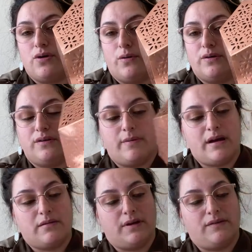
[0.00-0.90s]
know it's the
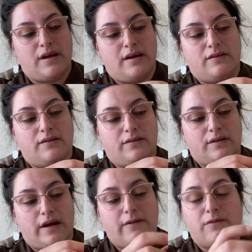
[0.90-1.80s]
back because it has this,
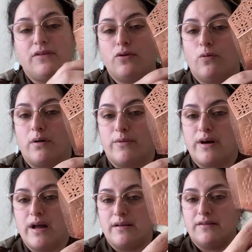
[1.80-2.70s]
every single warmer
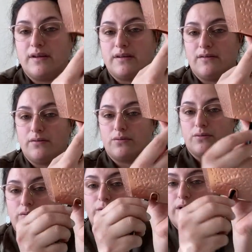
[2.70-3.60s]
has like this little
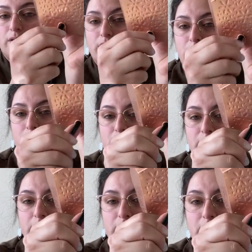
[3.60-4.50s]
groove right here that goes in like